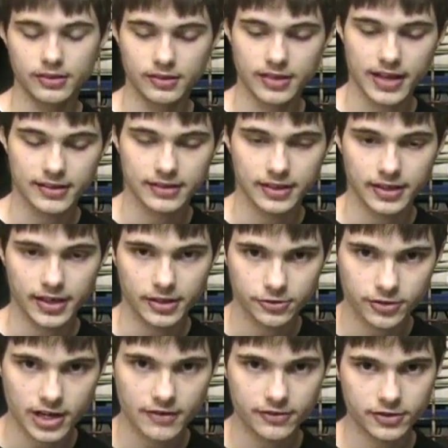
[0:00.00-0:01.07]
that the gate
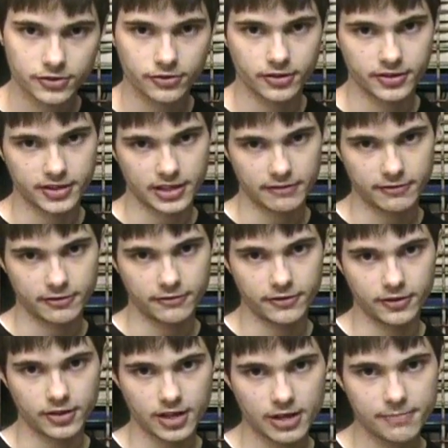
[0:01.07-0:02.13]
driver is going to have to
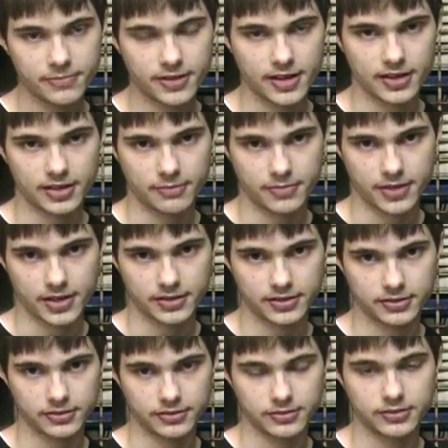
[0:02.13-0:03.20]
fill up that
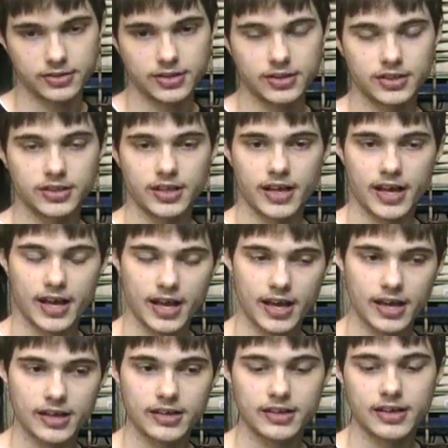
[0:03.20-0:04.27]
capacitor.
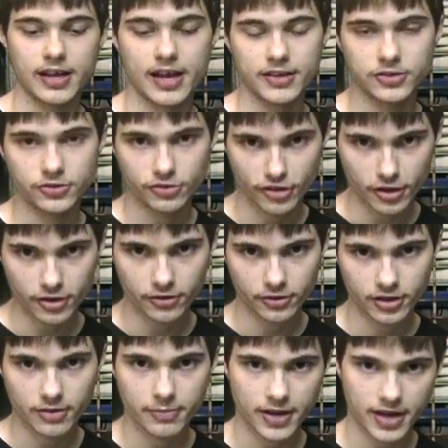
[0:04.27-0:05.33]
And as you know,
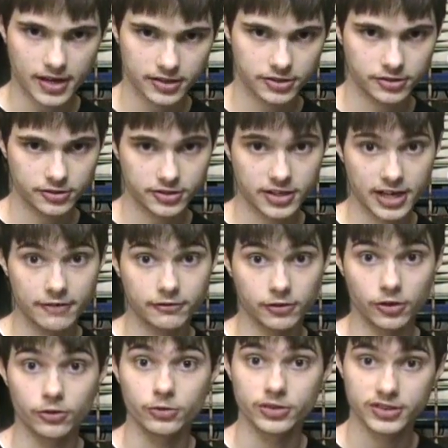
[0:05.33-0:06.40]
capacitors have
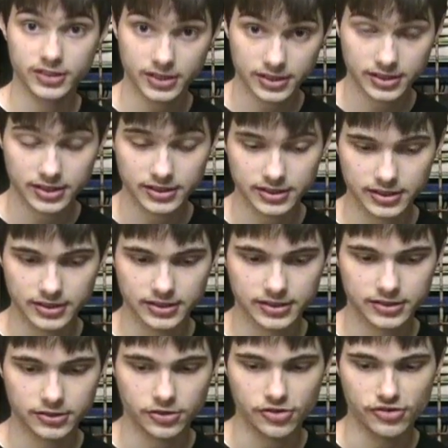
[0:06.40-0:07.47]
low resistances,
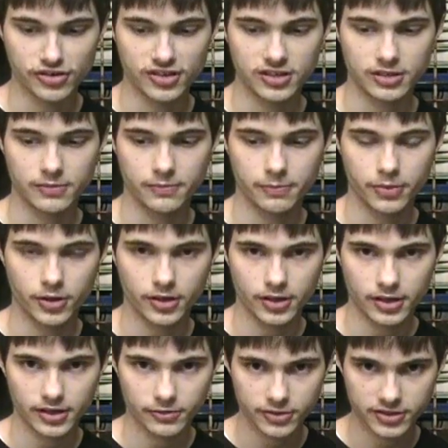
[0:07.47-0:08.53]
so you need to put
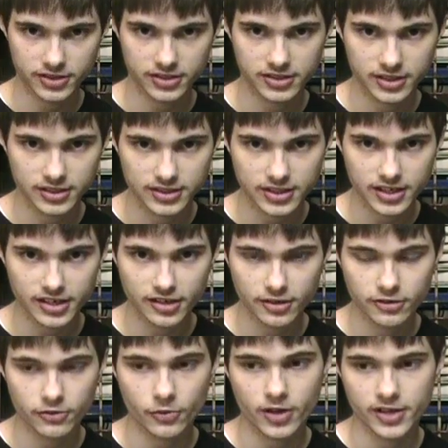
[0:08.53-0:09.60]
a resistance in,
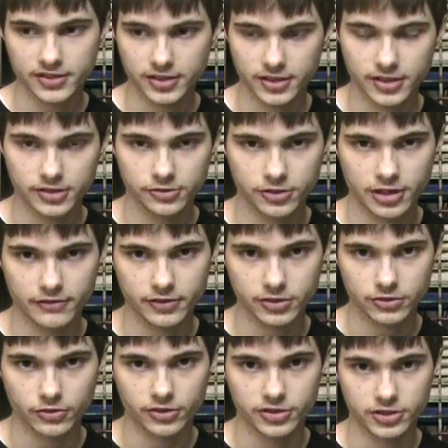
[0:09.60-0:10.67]
otherwise the gate driver is
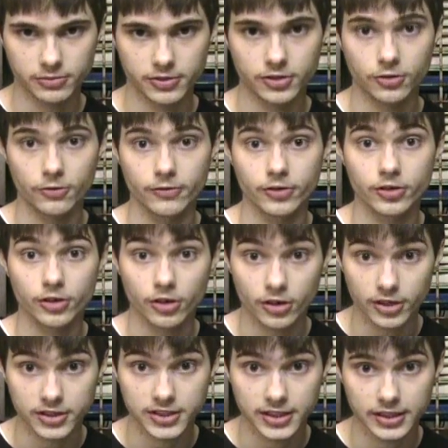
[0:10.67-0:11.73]
going to be
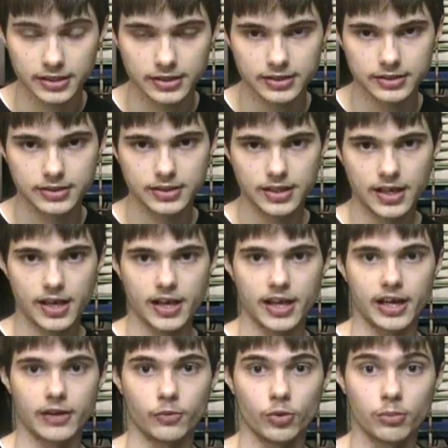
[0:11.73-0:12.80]
overcurrented
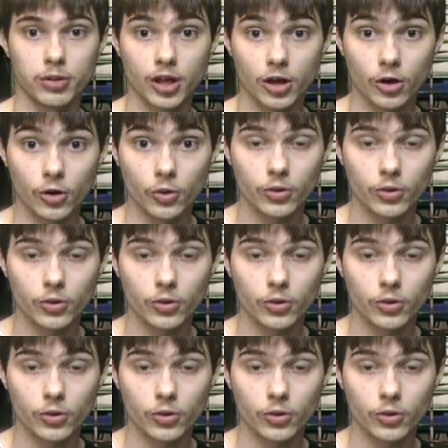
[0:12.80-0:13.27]
and it will blow.